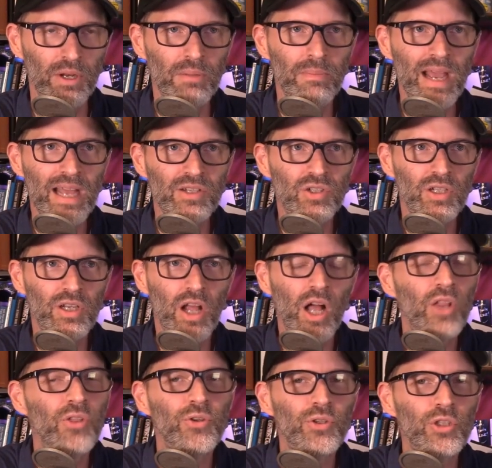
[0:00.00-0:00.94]
but imagine
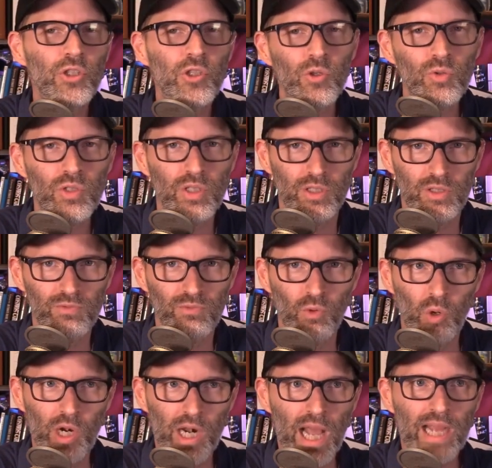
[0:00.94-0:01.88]
other uses
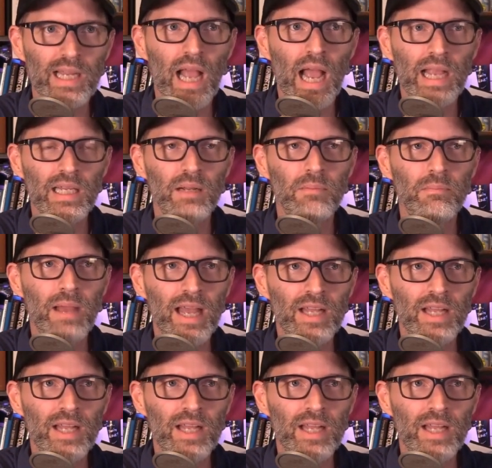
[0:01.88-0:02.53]
for it. I, I can